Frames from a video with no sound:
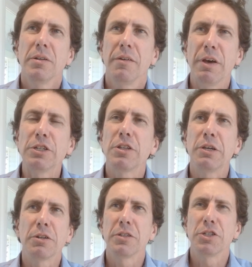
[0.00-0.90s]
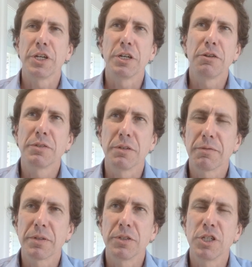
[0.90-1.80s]
eventually onto the shelves
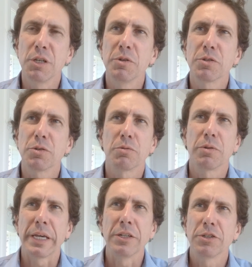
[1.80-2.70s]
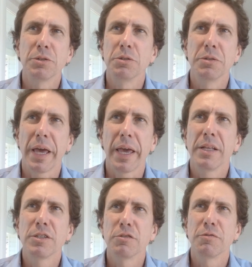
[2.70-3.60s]
of consumers or into the
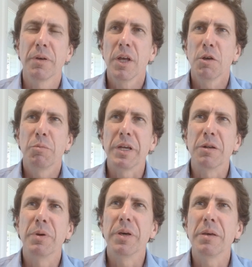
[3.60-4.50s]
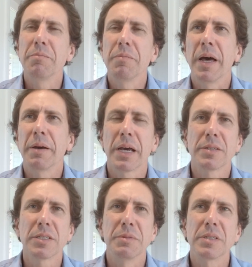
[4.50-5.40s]
hands of B2B
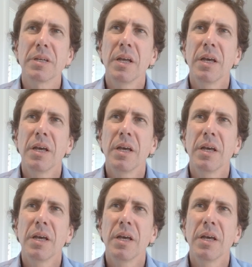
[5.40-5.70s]
customers.